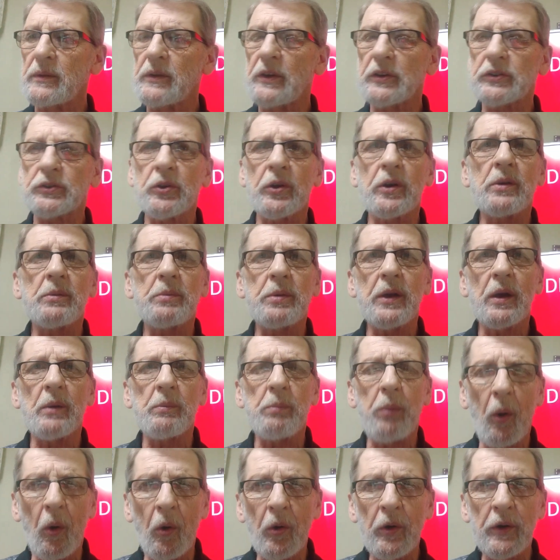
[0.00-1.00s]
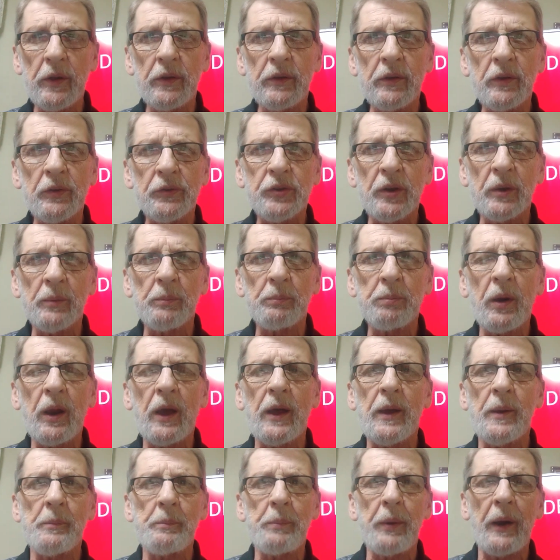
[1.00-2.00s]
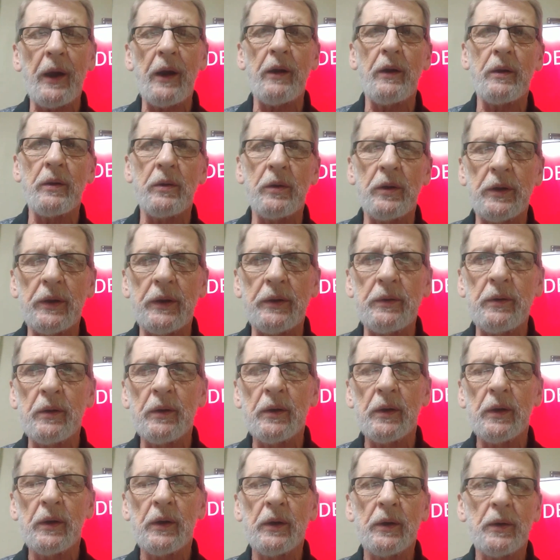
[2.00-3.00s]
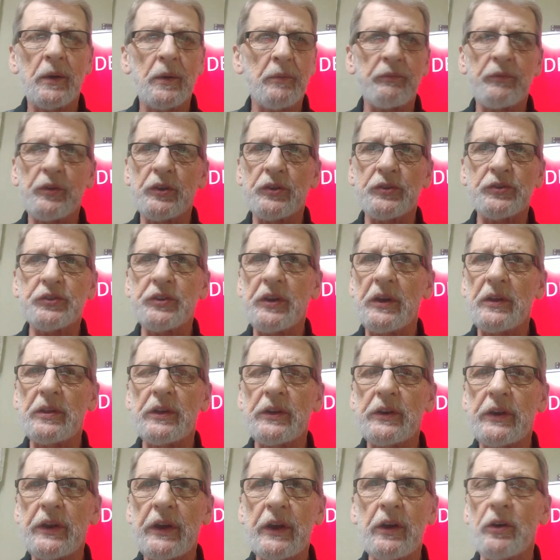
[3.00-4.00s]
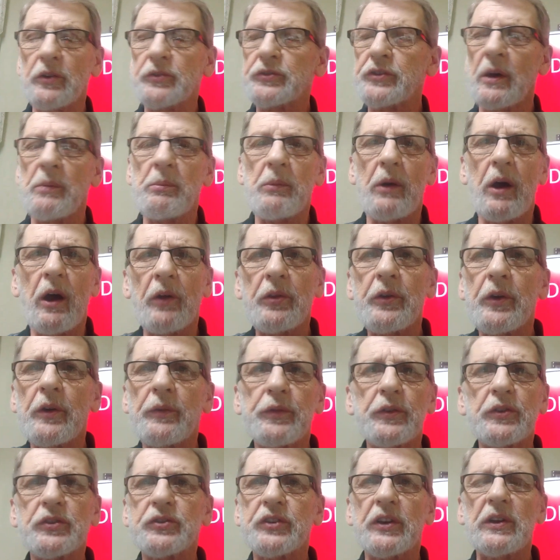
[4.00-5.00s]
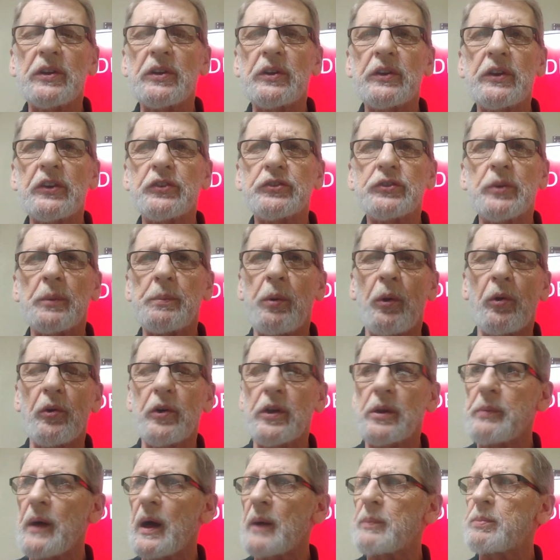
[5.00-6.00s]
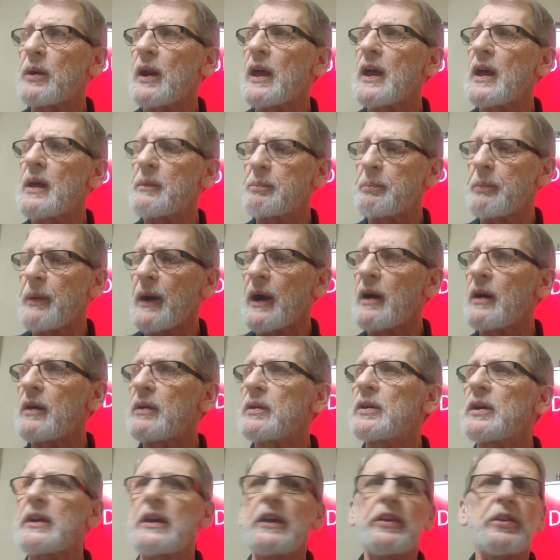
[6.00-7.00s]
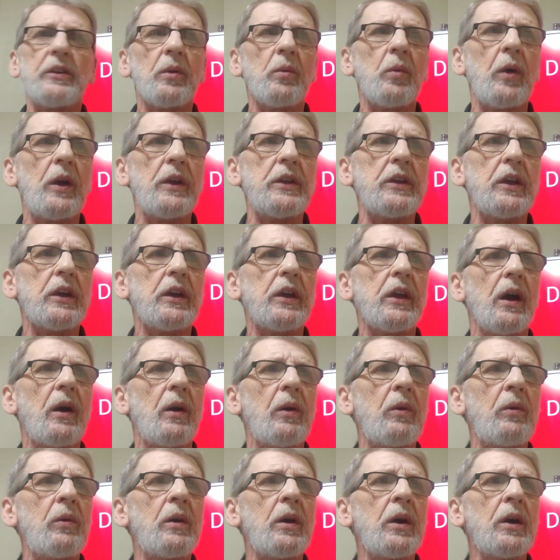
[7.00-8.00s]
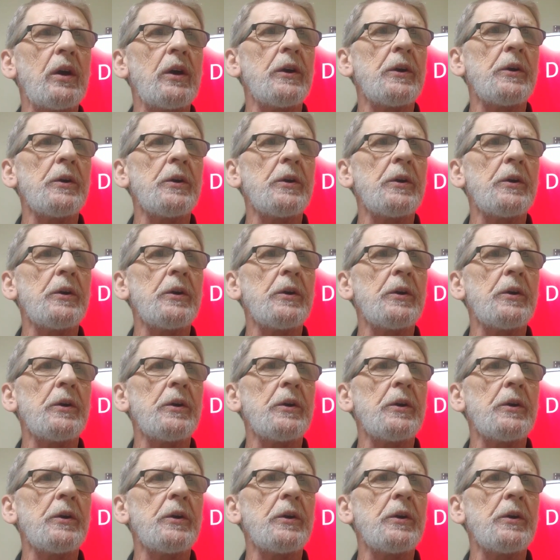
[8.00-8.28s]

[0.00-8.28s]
It's going to be aborted in some Planned Parenthood facility or some other facility supported by Planned Parenthood. Either way you go.